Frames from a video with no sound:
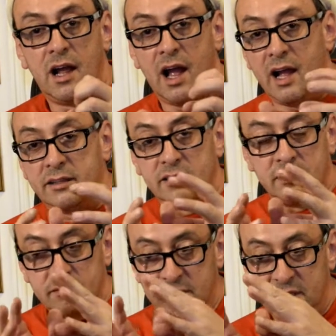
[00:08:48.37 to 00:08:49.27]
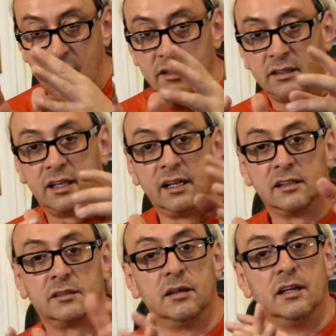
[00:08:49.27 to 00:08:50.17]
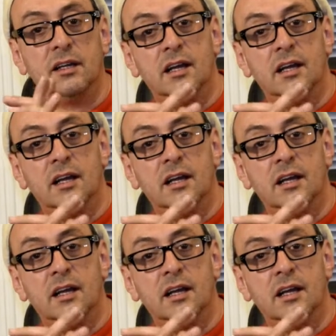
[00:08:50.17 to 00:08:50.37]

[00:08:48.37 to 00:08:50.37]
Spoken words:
head and tilt,